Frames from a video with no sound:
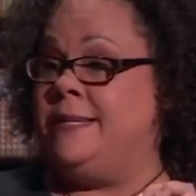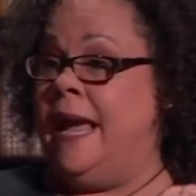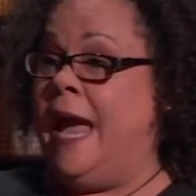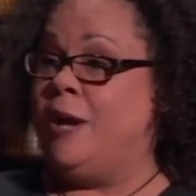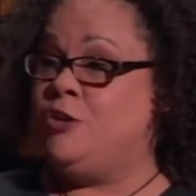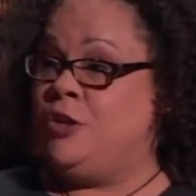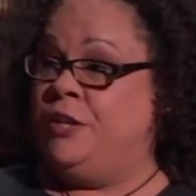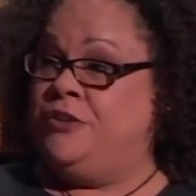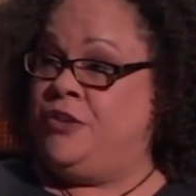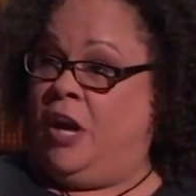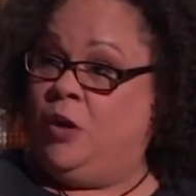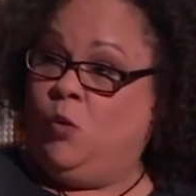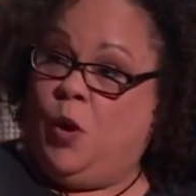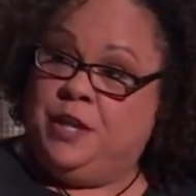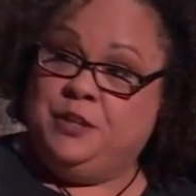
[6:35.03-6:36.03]
actions
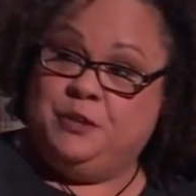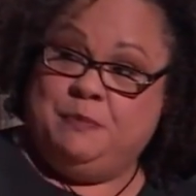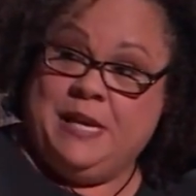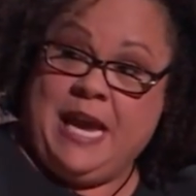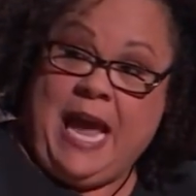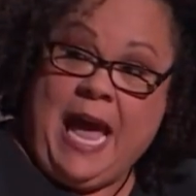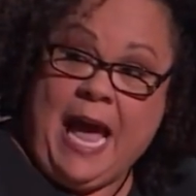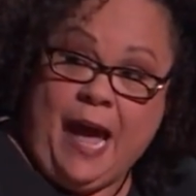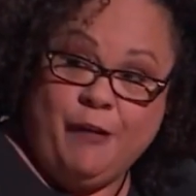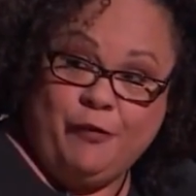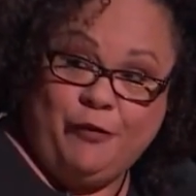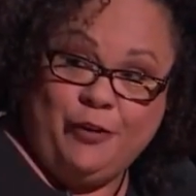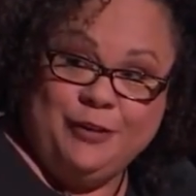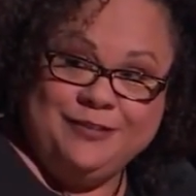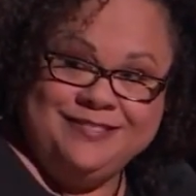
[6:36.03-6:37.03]
on one's
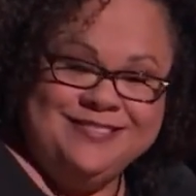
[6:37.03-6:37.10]
behalf,